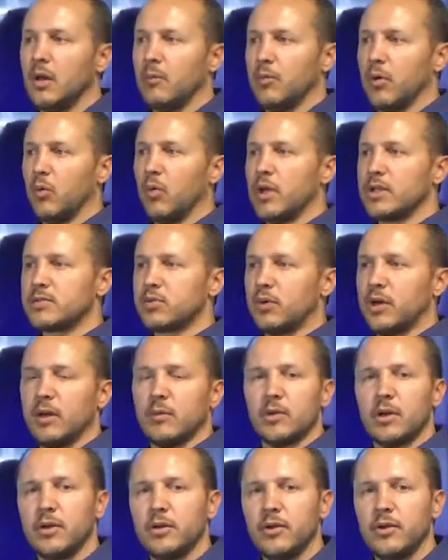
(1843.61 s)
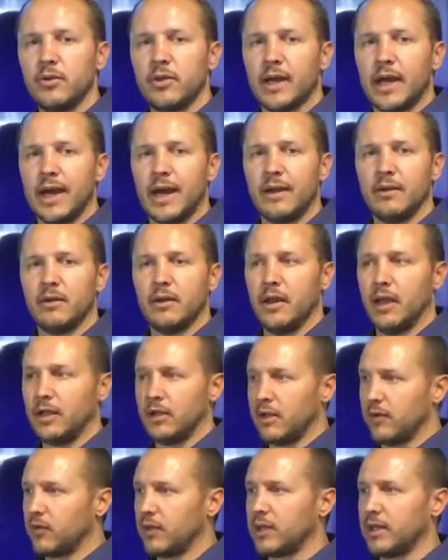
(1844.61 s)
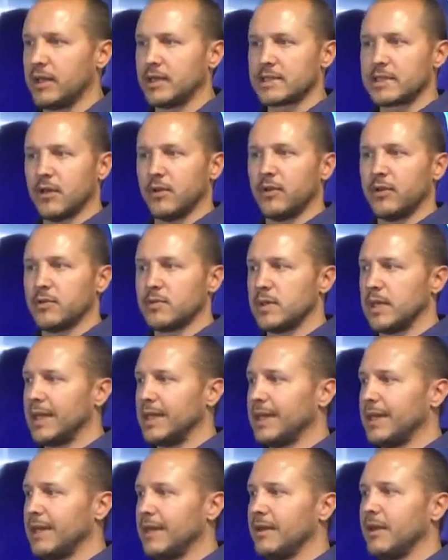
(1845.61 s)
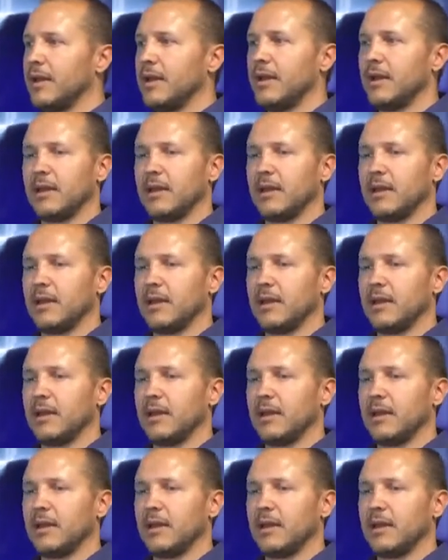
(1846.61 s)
But once we're able to do that and everything as healthy as we can get it,